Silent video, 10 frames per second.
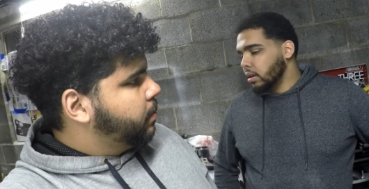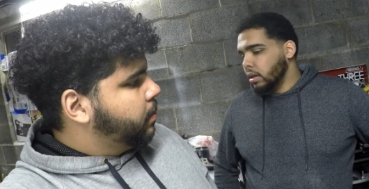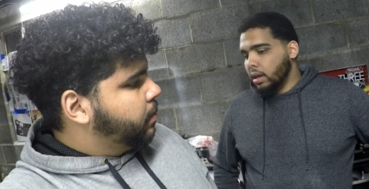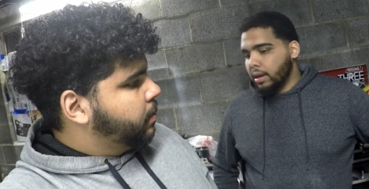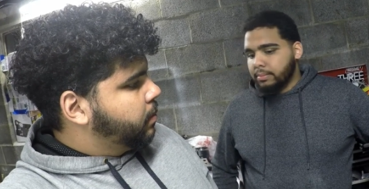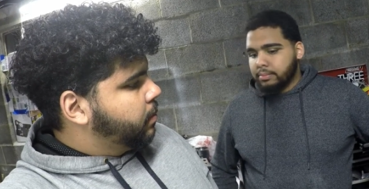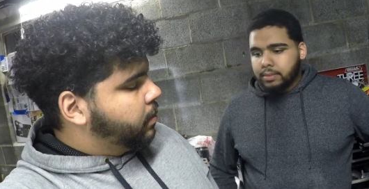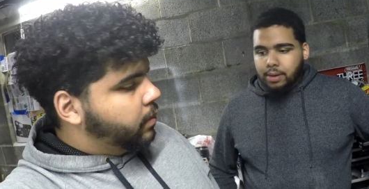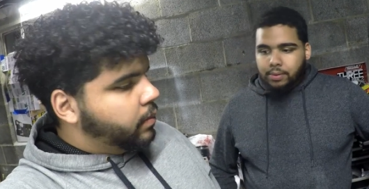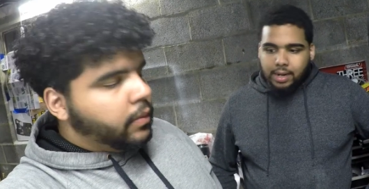Speaker 1: Um,
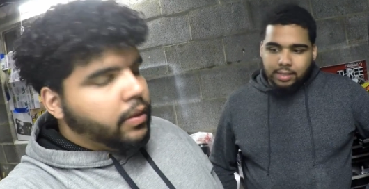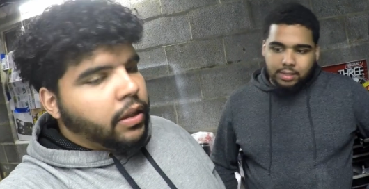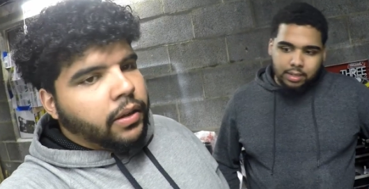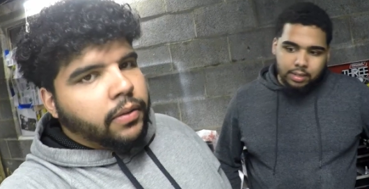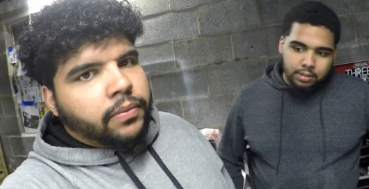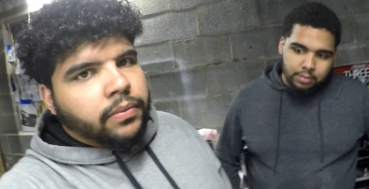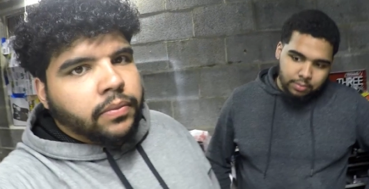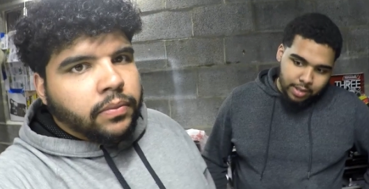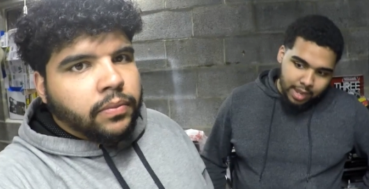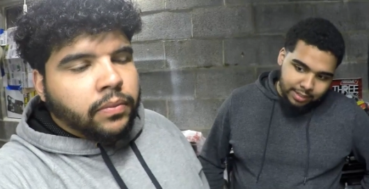now we got to yeah. see
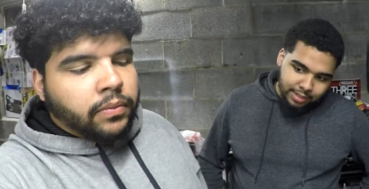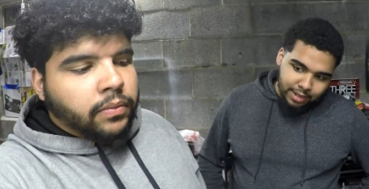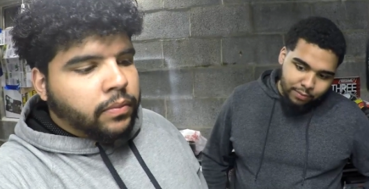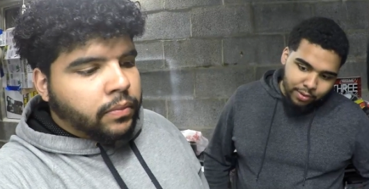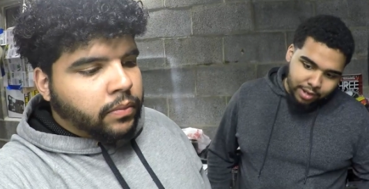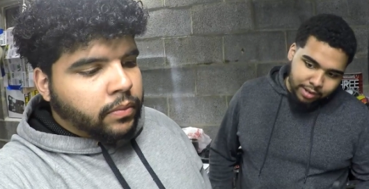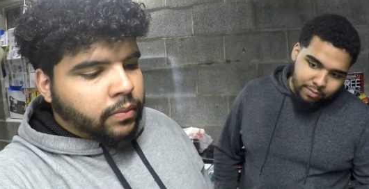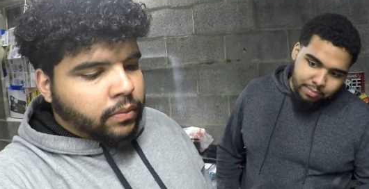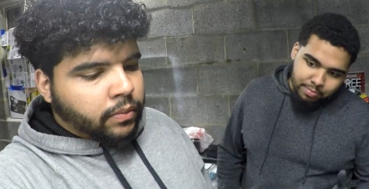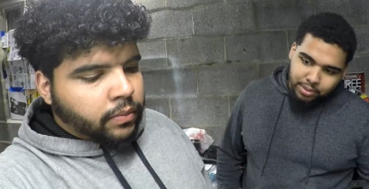we got to see if we could
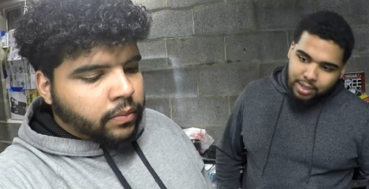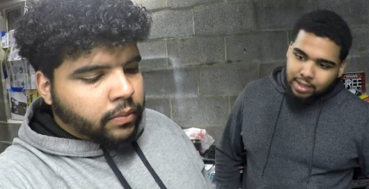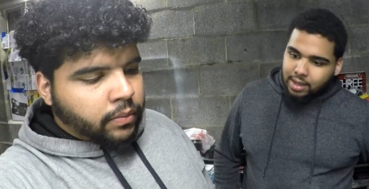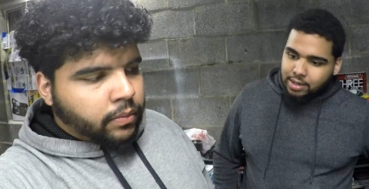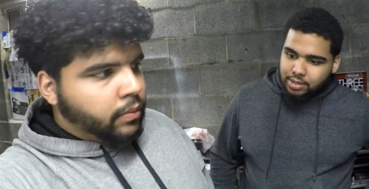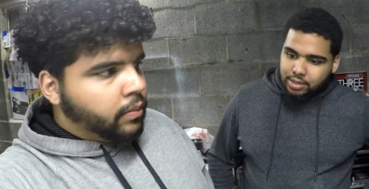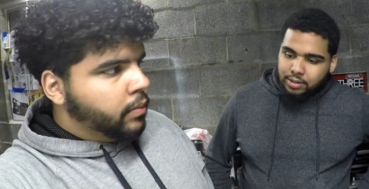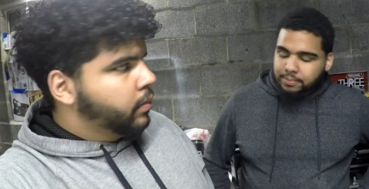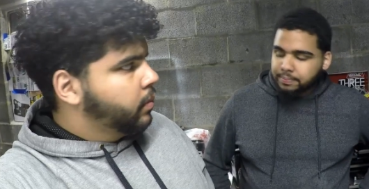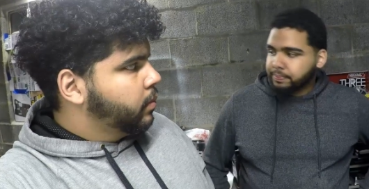even put that dash in
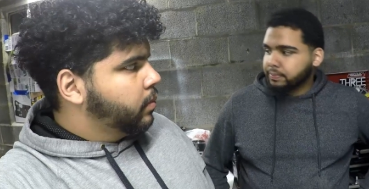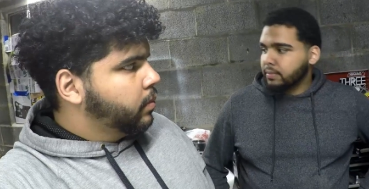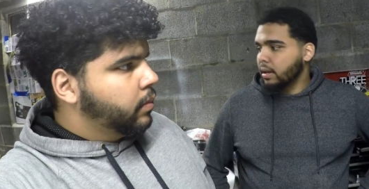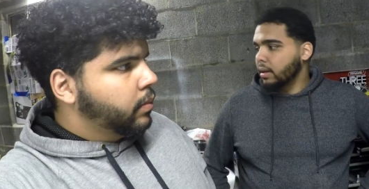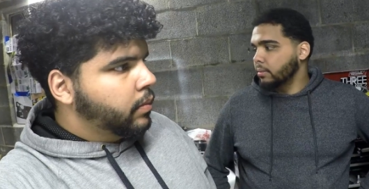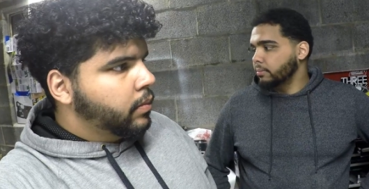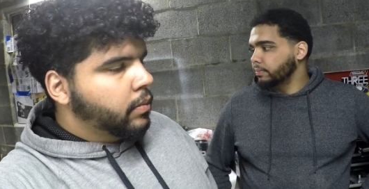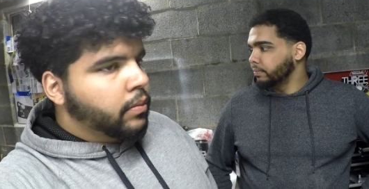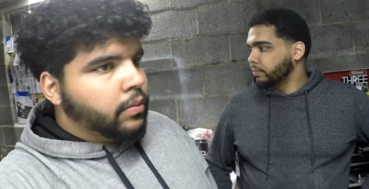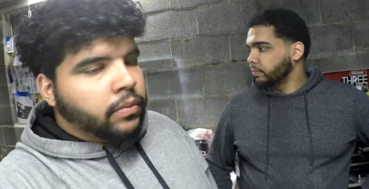here. Um,
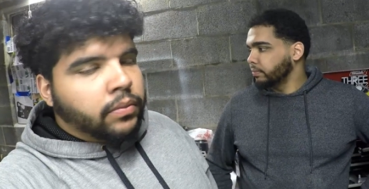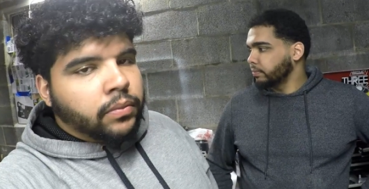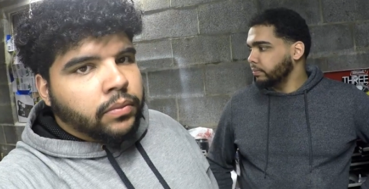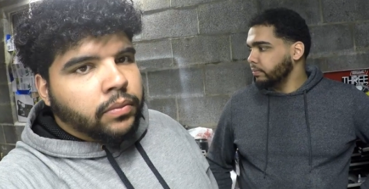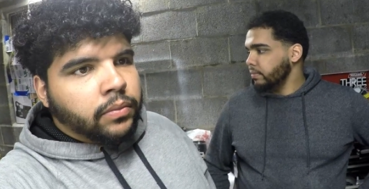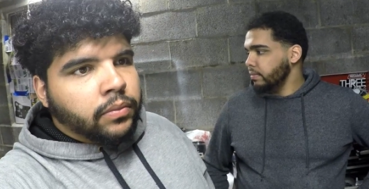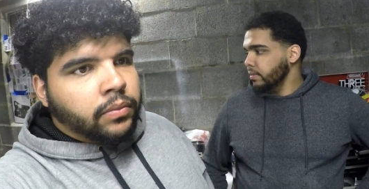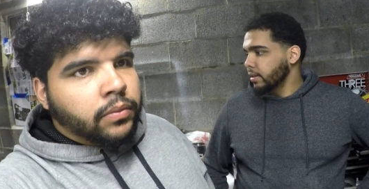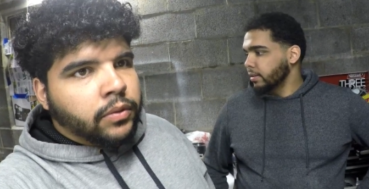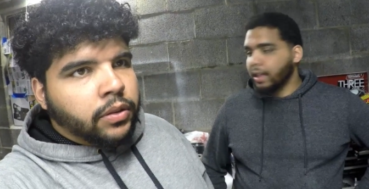
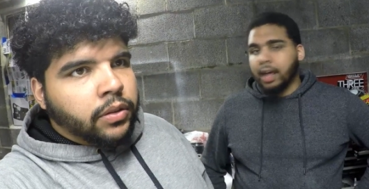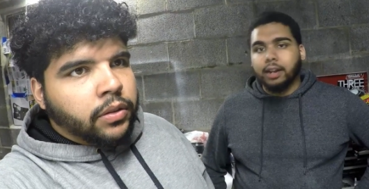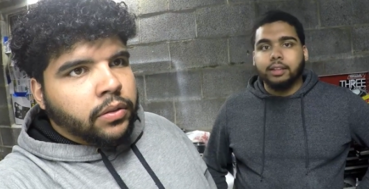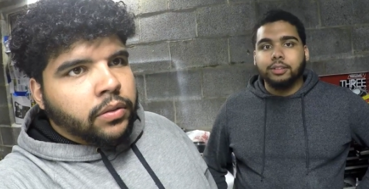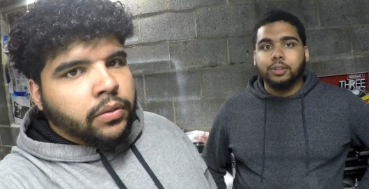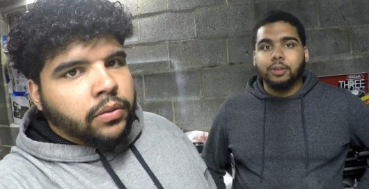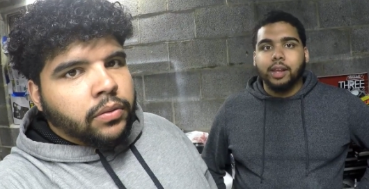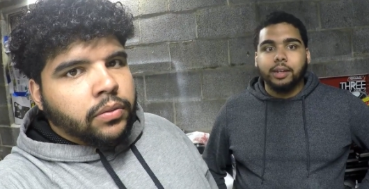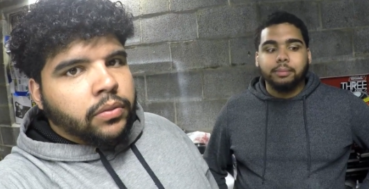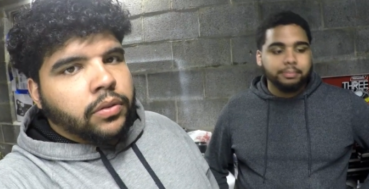
Speaker 2: a lot of things don't
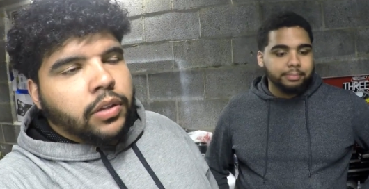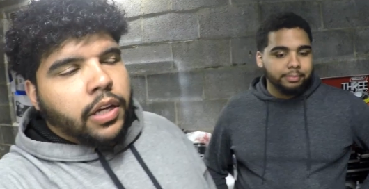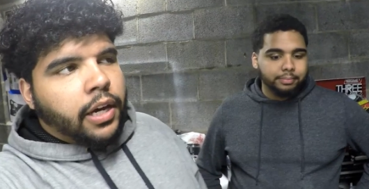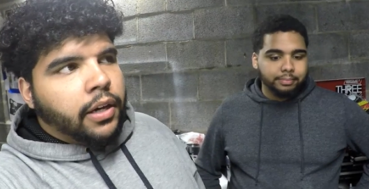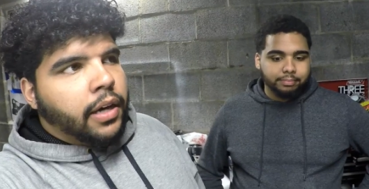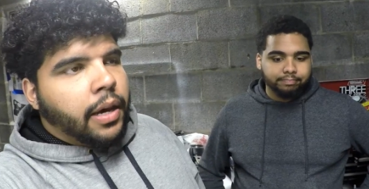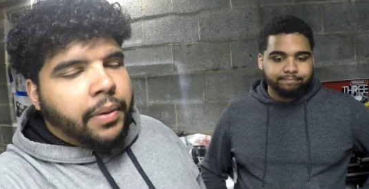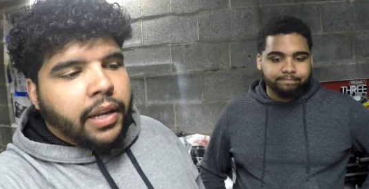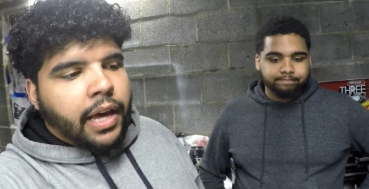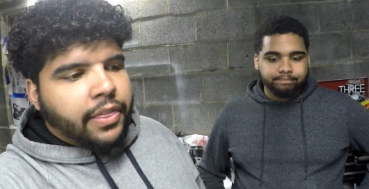line up. Yeah, I
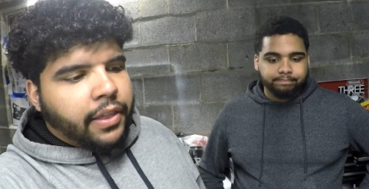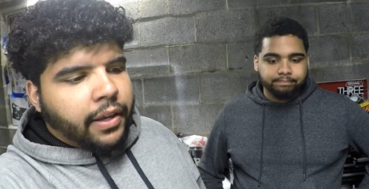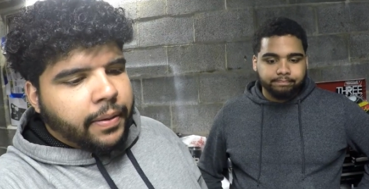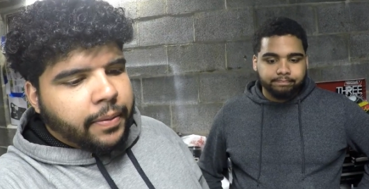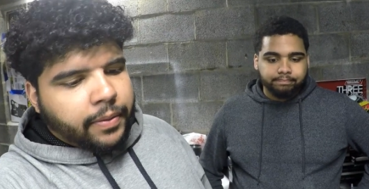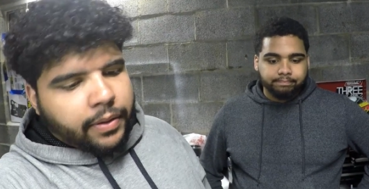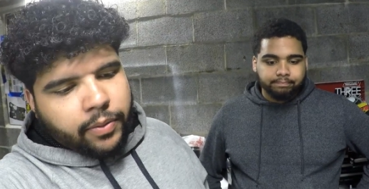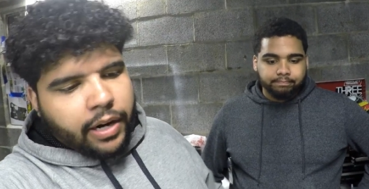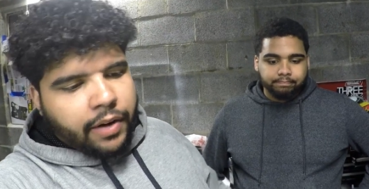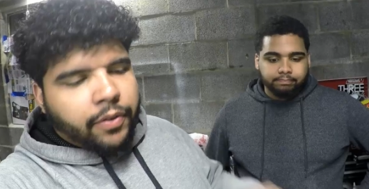mean, I think
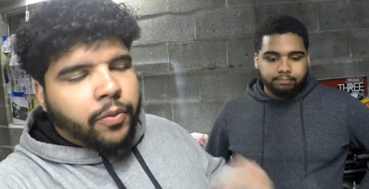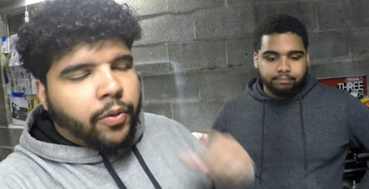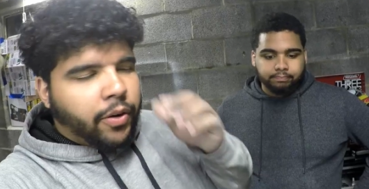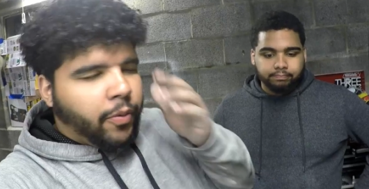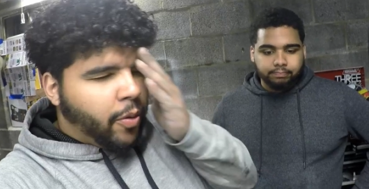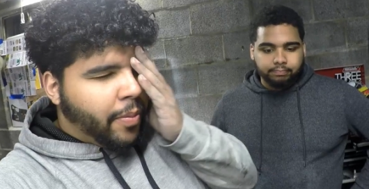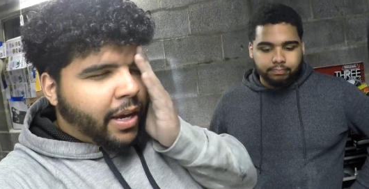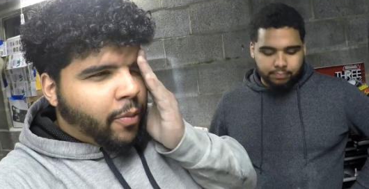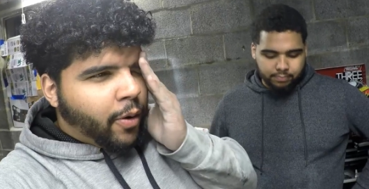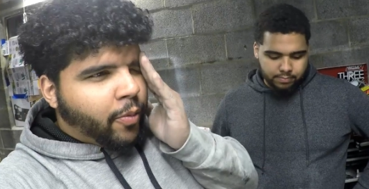whatever. We're, we'll make
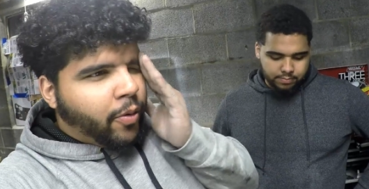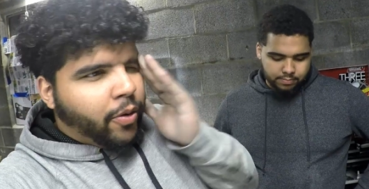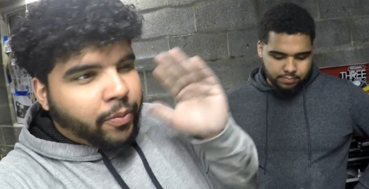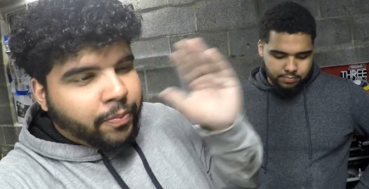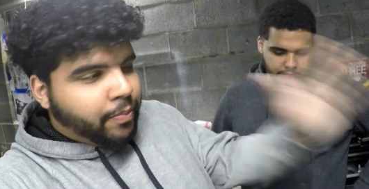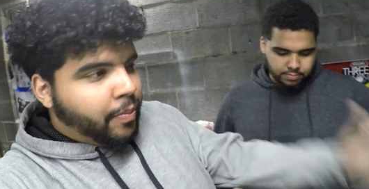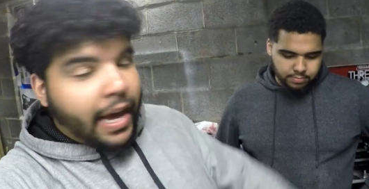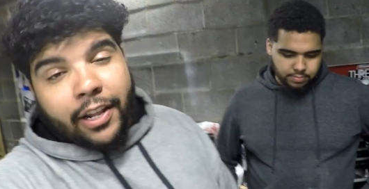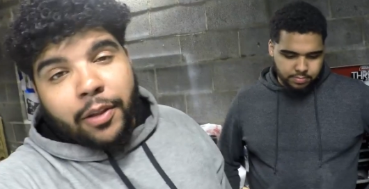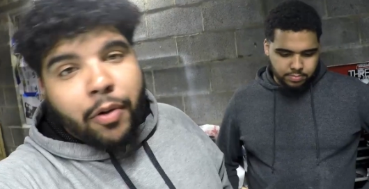it work. We'll
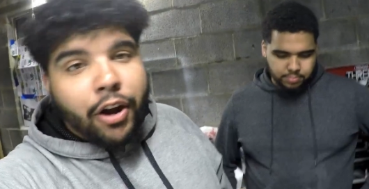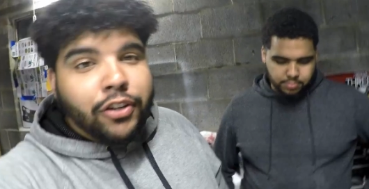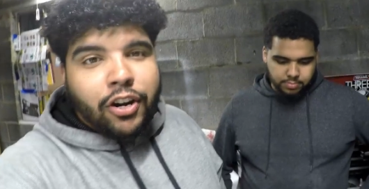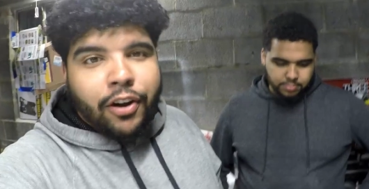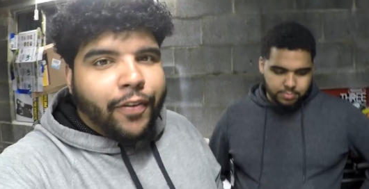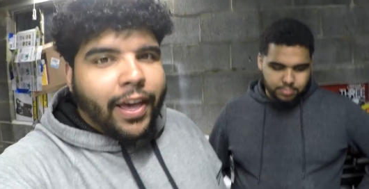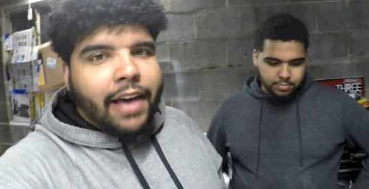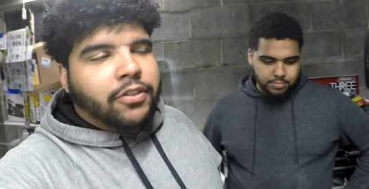buy another parts car if we have